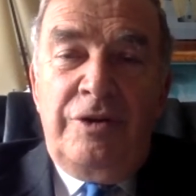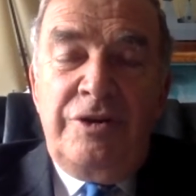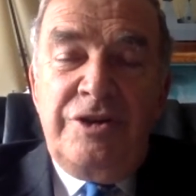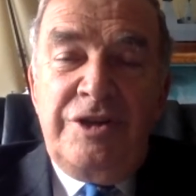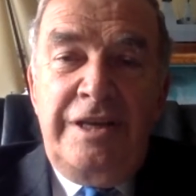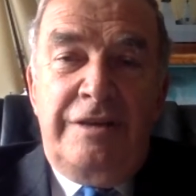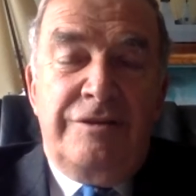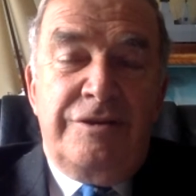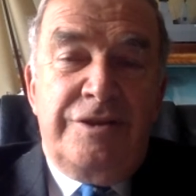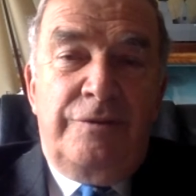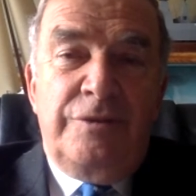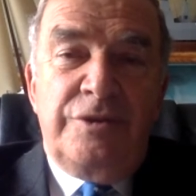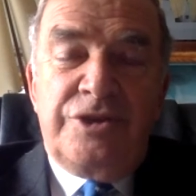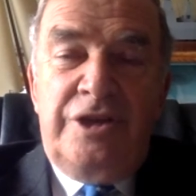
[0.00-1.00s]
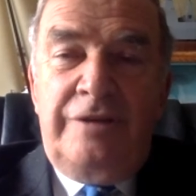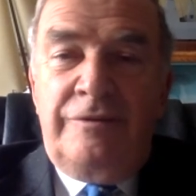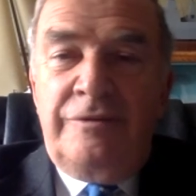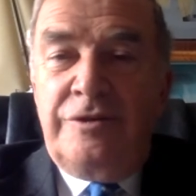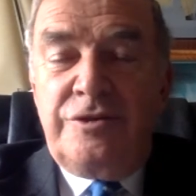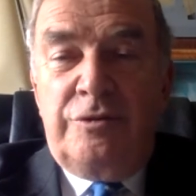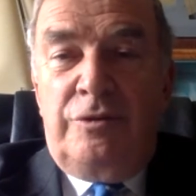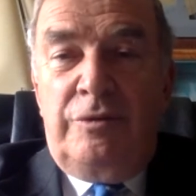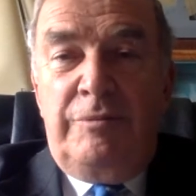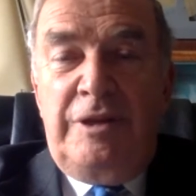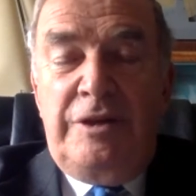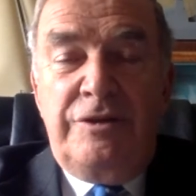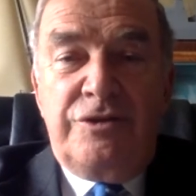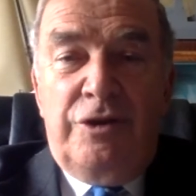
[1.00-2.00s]
indeed civil servants or
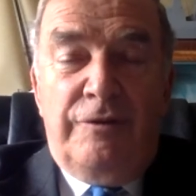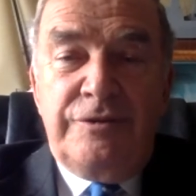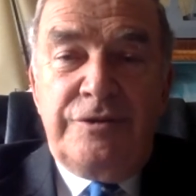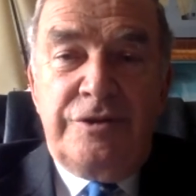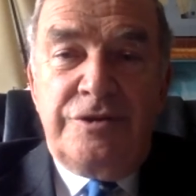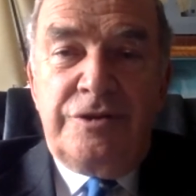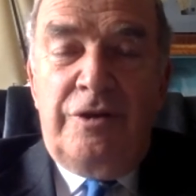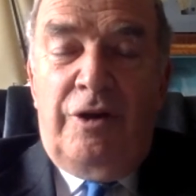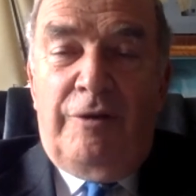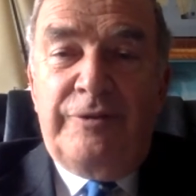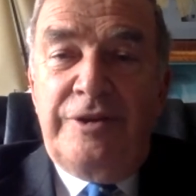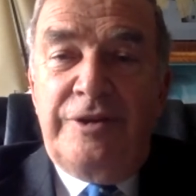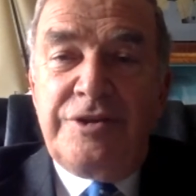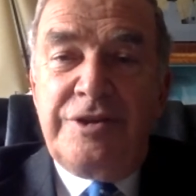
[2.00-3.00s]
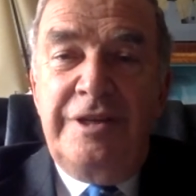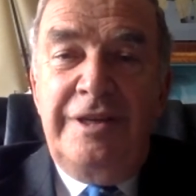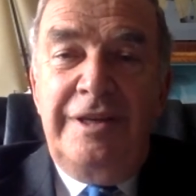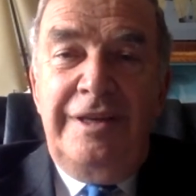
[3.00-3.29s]
military officer's office.